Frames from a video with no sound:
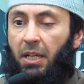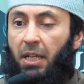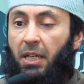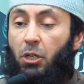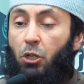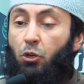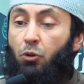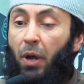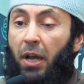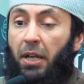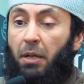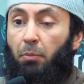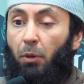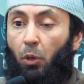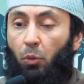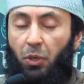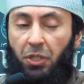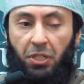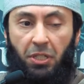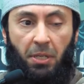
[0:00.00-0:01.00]

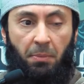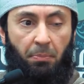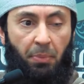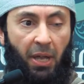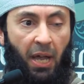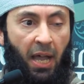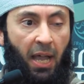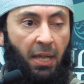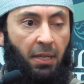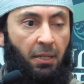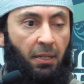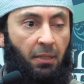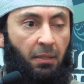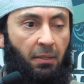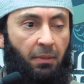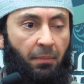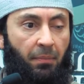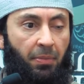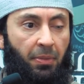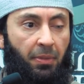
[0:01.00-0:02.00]
incredible wisdom behind
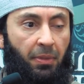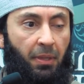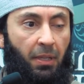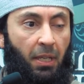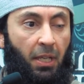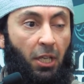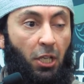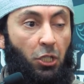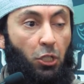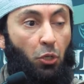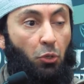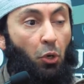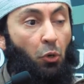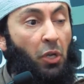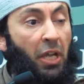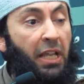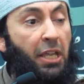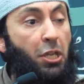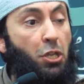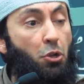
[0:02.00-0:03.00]
it. So
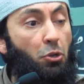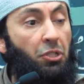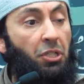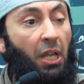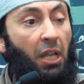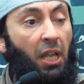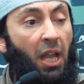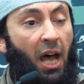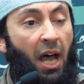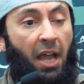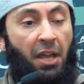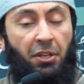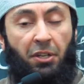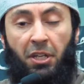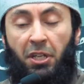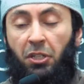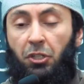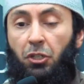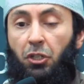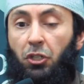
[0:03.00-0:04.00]
don't accuse Allah in
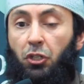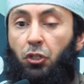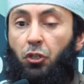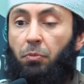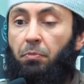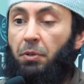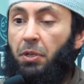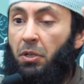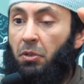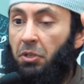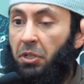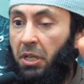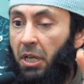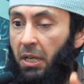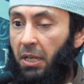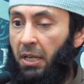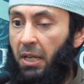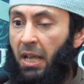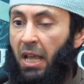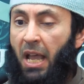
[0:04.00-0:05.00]
His
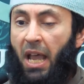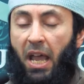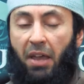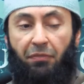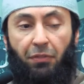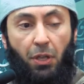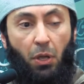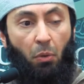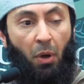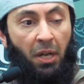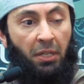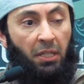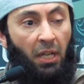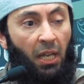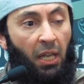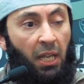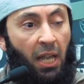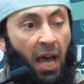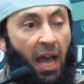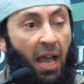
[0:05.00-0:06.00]
distribution. If you want
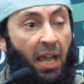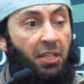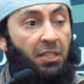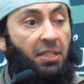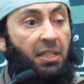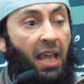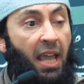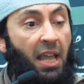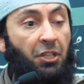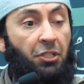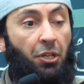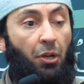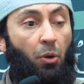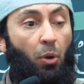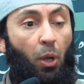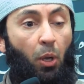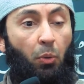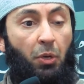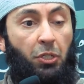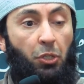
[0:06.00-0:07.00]
Allah, His gates are
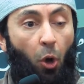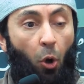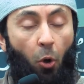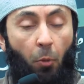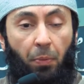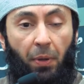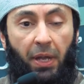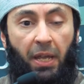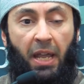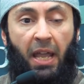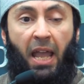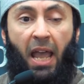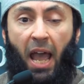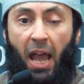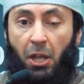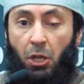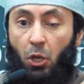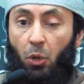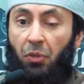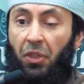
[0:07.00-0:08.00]
always open
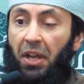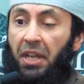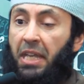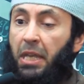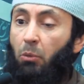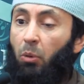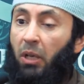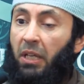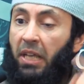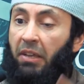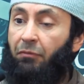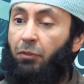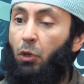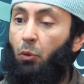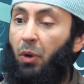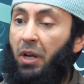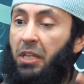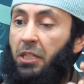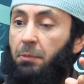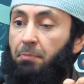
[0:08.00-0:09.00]
and know that He will give
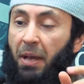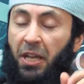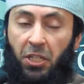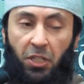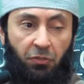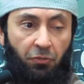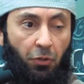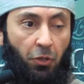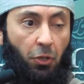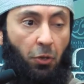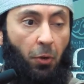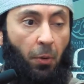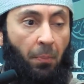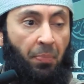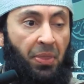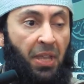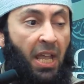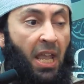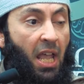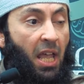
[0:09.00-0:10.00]
you what is best for you.
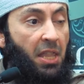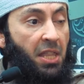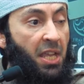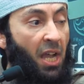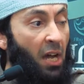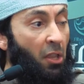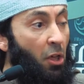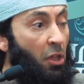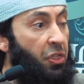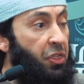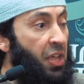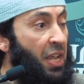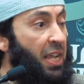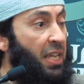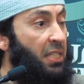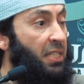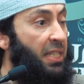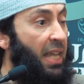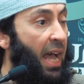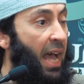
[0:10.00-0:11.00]
The other thing
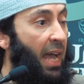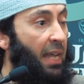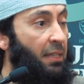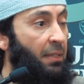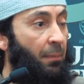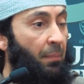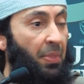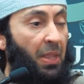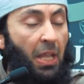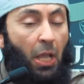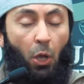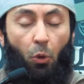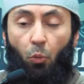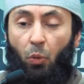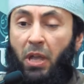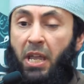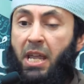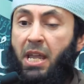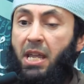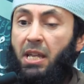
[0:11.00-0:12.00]
is that
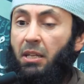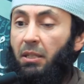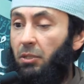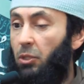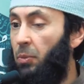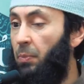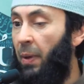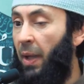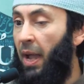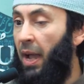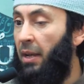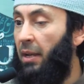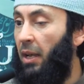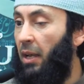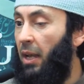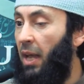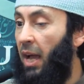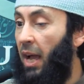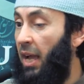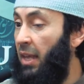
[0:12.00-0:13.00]
we,
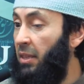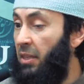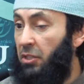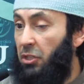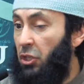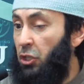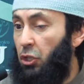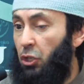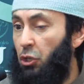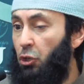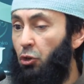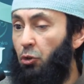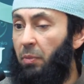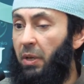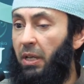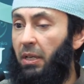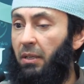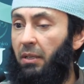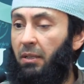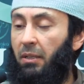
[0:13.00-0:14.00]
subhanAllah, and this is
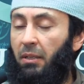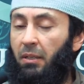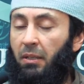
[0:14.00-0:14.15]
human,